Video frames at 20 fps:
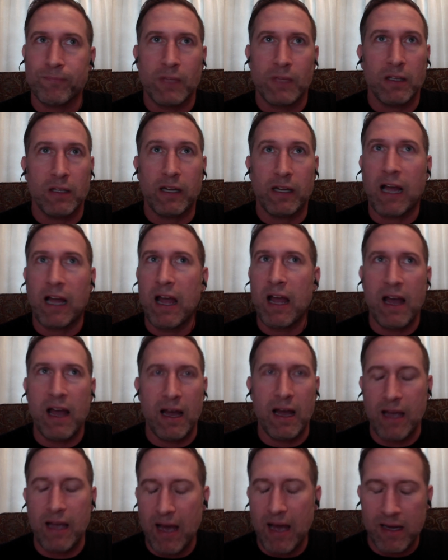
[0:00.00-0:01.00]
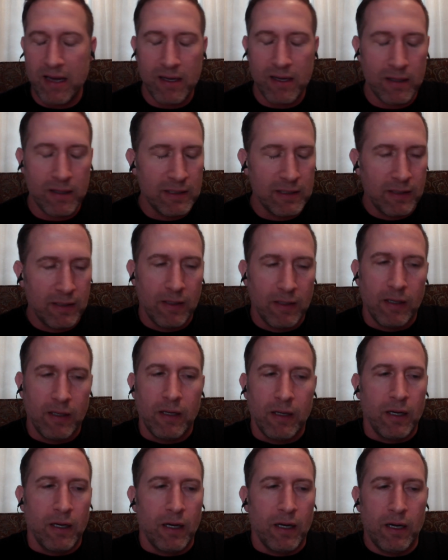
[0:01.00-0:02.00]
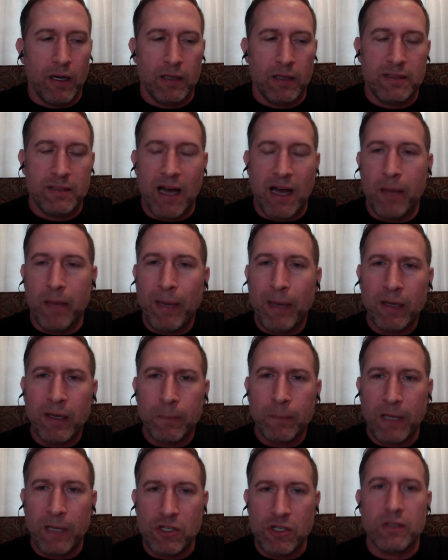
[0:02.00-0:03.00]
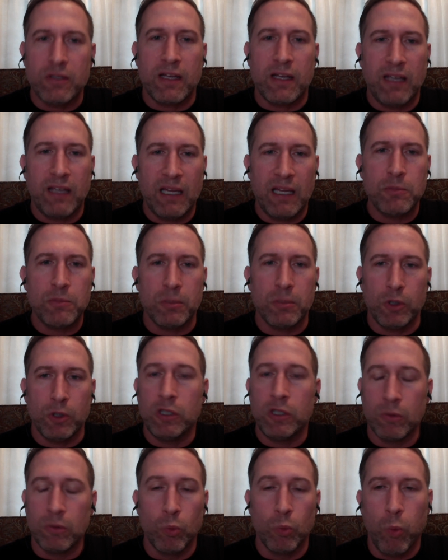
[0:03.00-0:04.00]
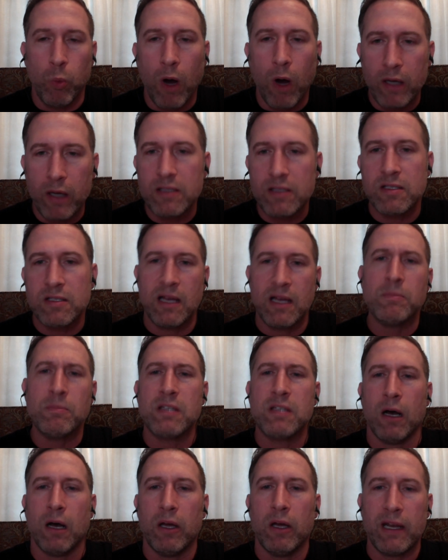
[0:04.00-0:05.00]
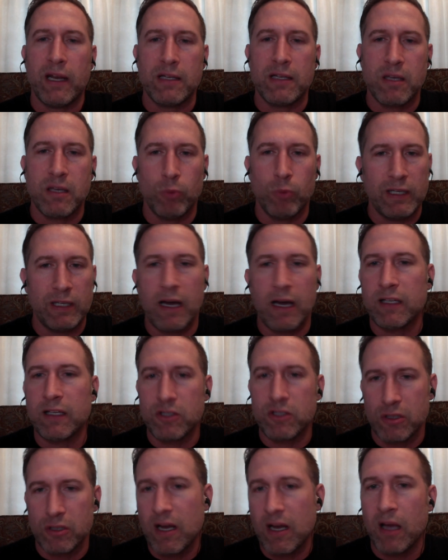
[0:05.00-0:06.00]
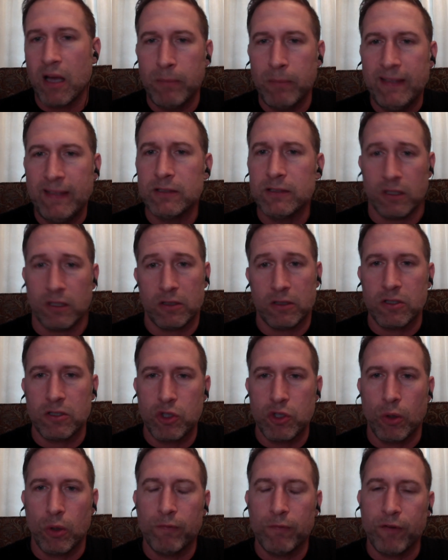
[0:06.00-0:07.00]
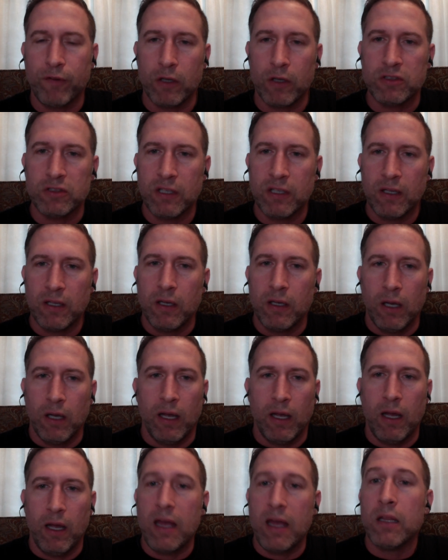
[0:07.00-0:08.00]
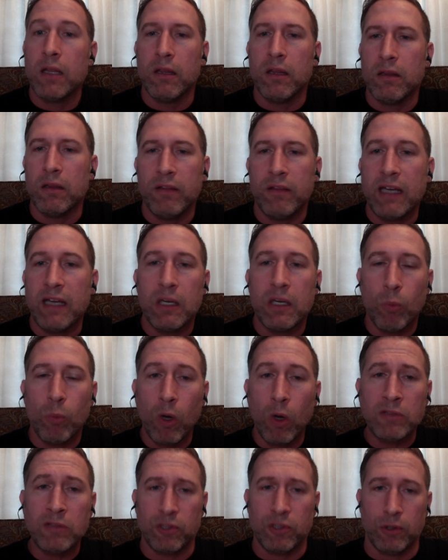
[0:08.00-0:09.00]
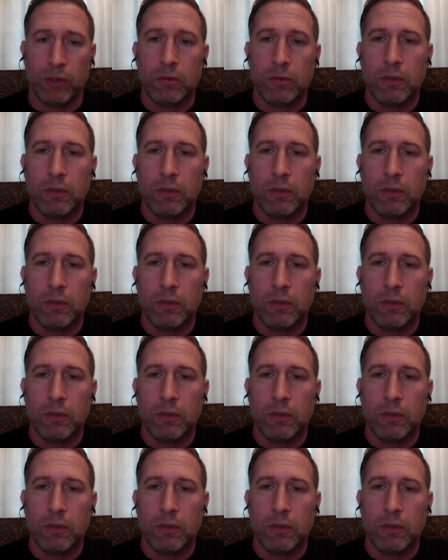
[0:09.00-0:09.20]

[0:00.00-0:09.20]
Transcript: like I had a diabetic patient that came to me who wanted stem cell. And I said, we got to get your diabetes under control first. And they didn't want to.